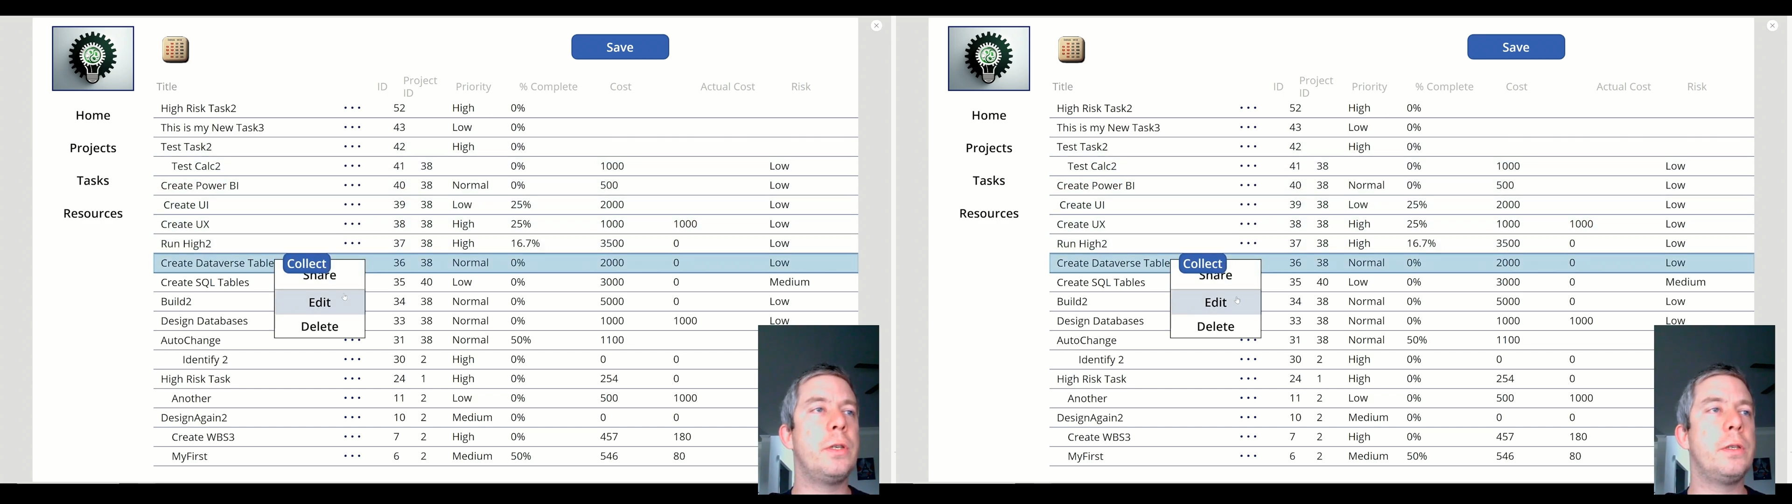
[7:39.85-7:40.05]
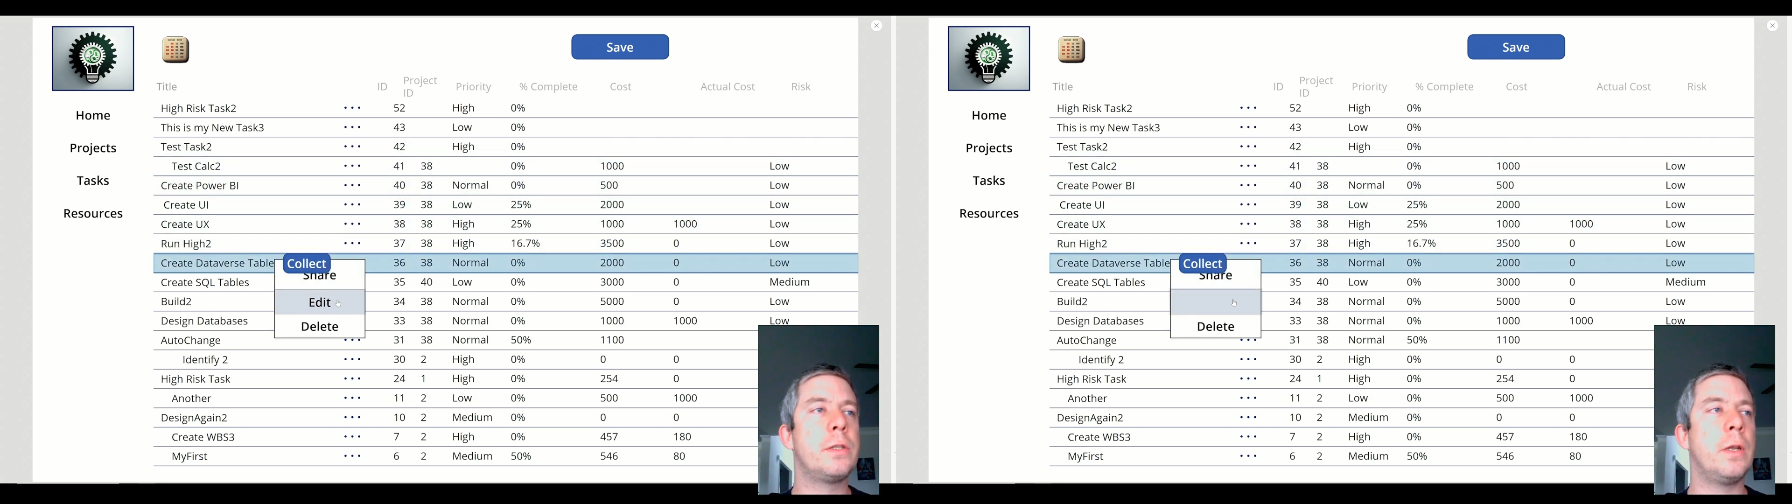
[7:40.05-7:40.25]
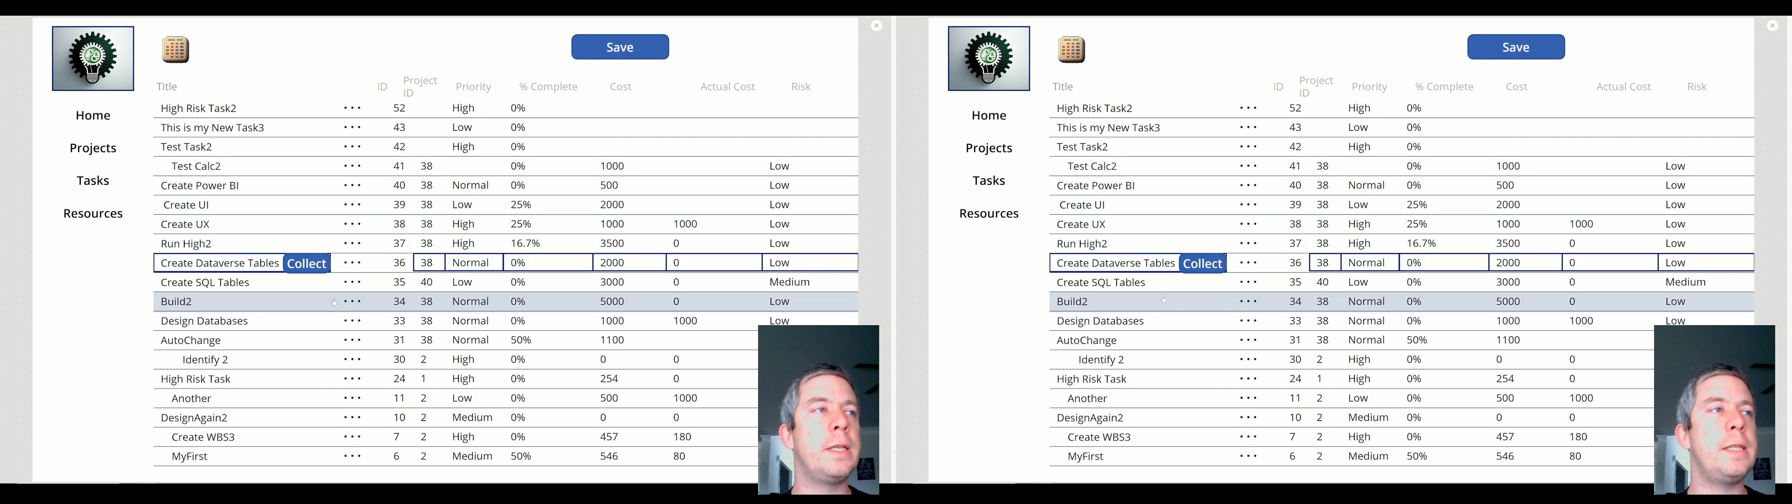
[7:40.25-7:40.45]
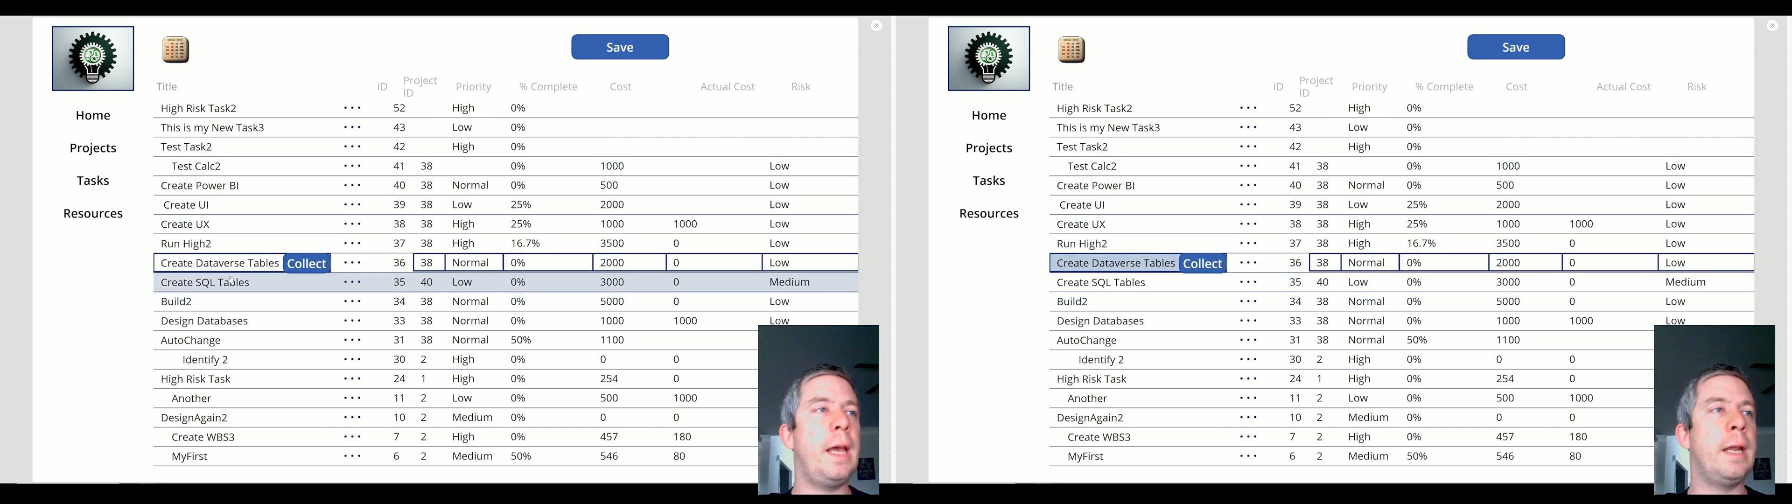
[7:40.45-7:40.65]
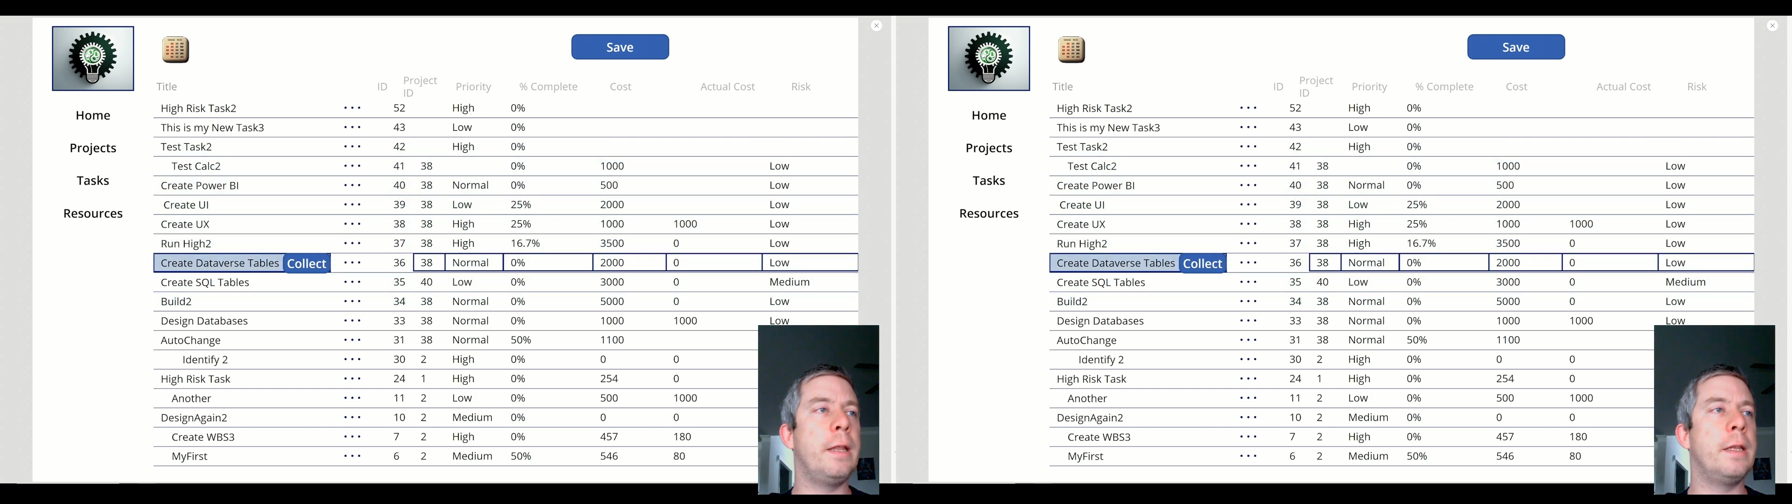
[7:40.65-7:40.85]
So let's
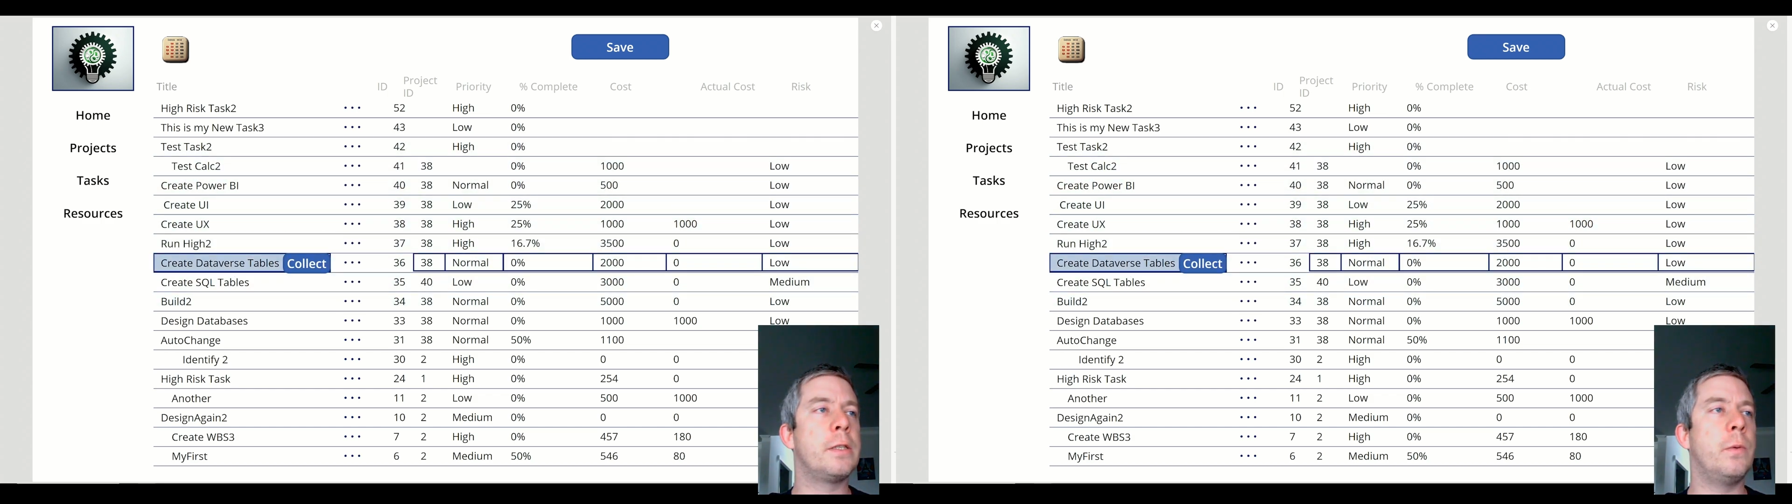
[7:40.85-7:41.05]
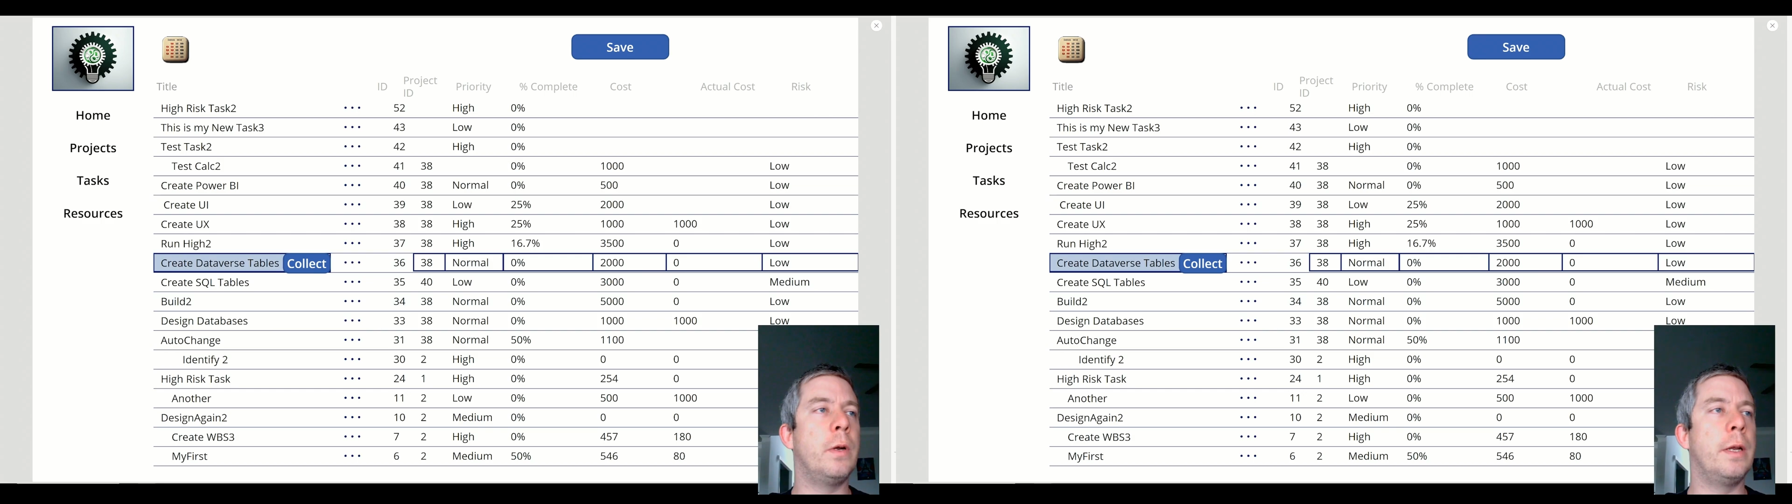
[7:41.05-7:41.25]
edit this one